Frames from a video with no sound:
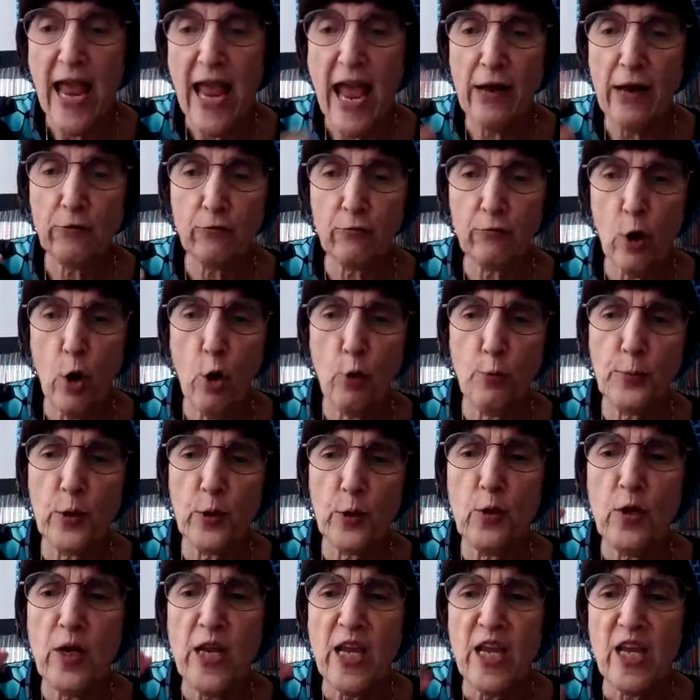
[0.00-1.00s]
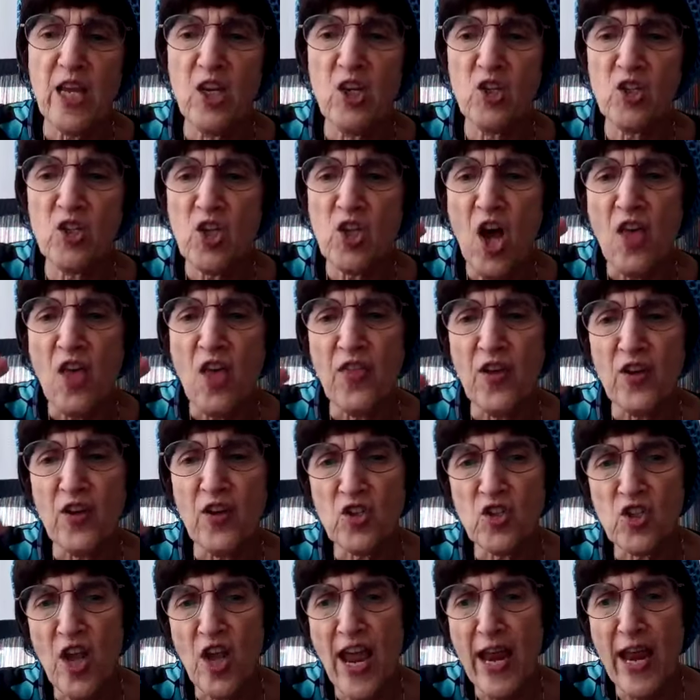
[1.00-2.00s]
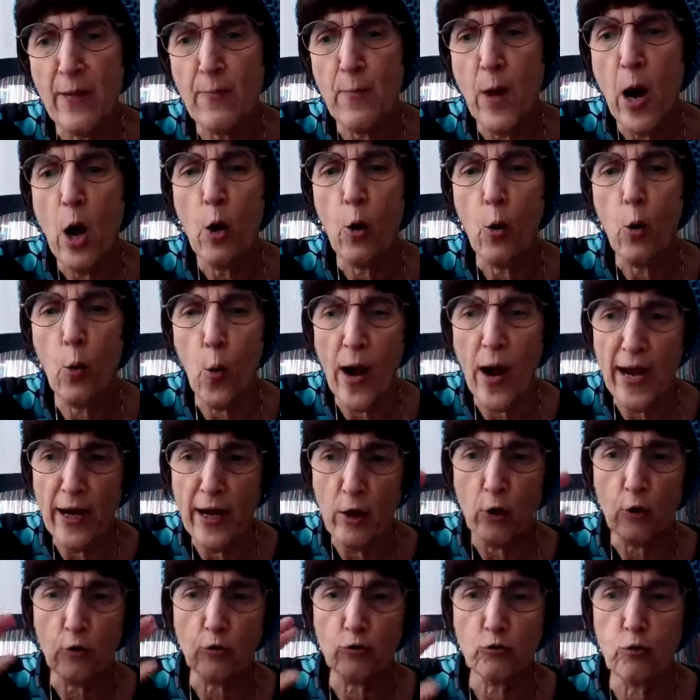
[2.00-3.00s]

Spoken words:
And Roper is the same way.